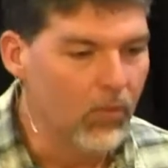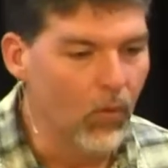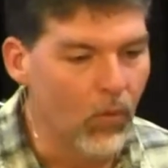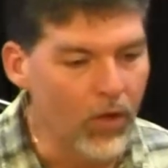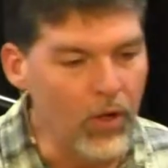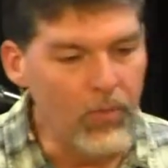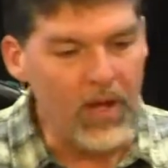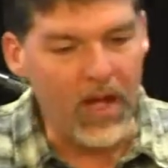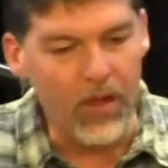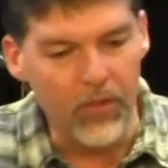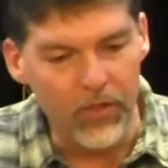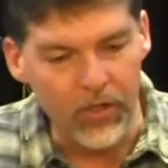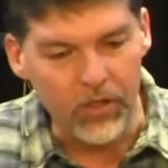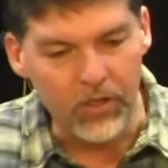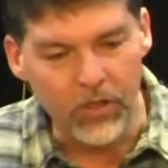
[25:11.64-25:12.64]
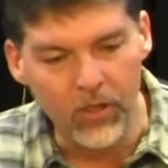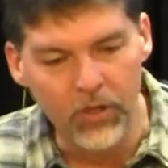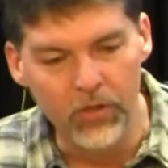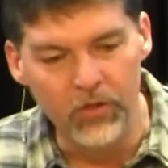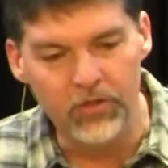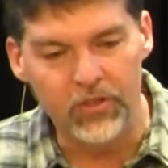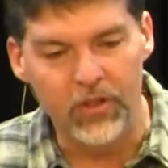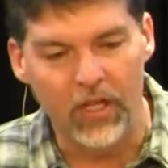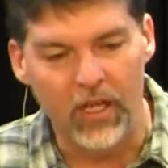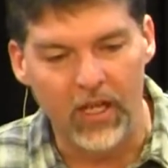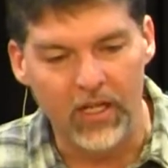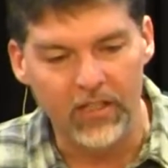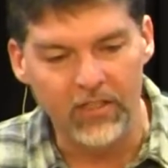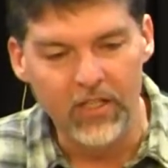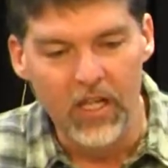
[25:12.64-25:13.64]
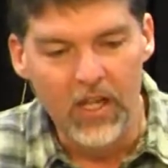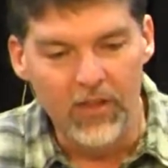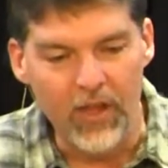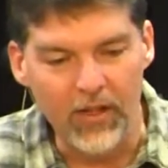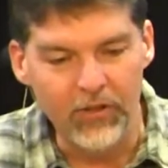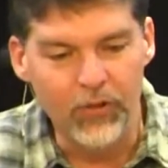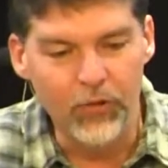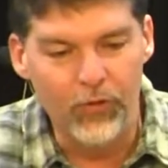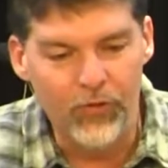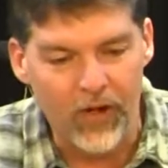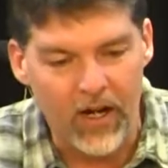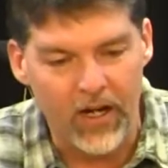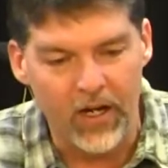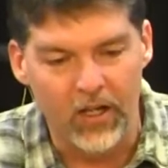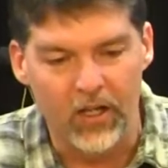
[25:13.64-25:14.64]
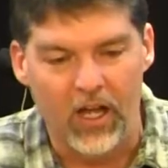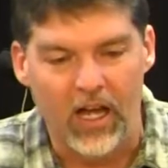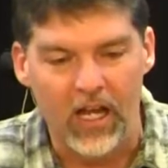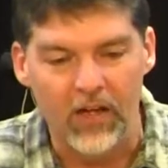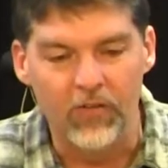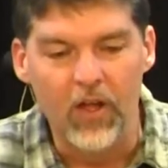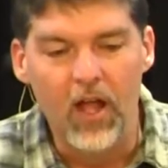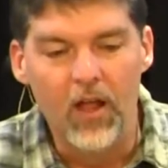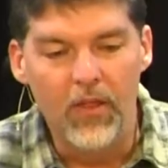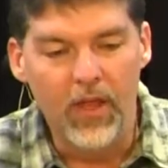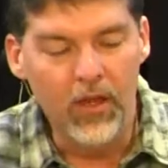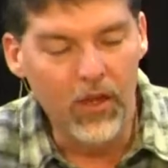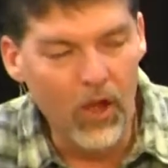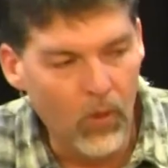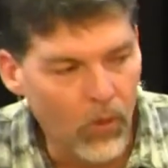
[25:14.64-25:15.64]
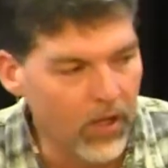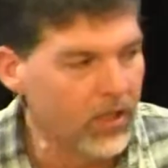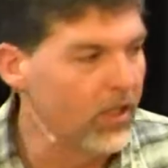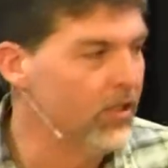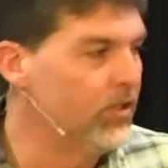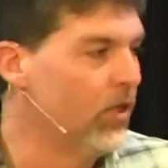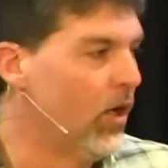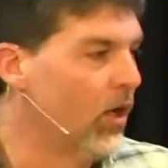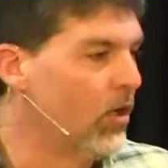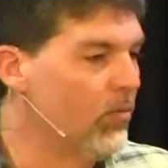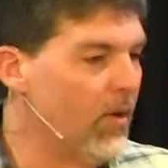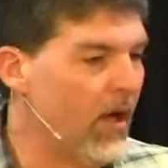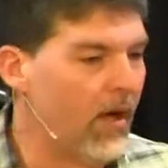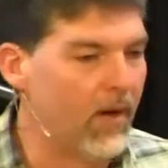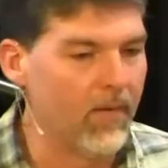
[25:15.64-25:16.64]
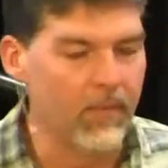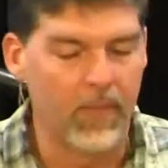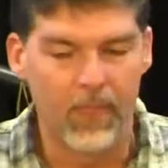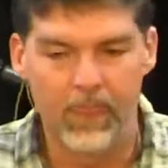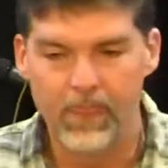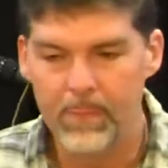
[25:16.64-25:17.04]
But what about the huge things that define a life that no one can talk about?